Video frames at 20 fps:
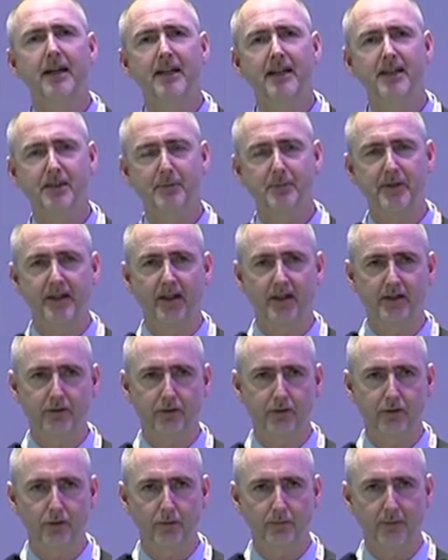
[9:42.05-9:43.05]
Is it because
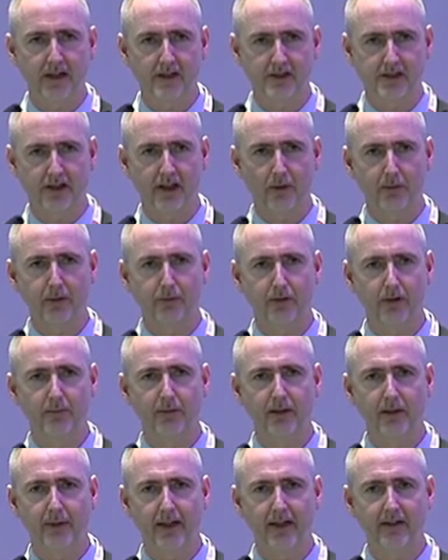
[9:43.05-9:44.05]
of some measure that we've
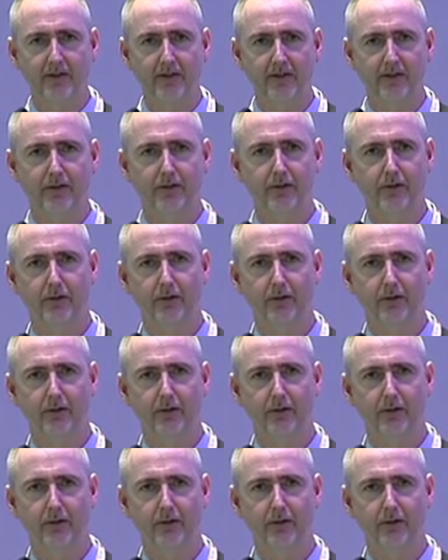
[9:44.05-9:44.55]
implemented?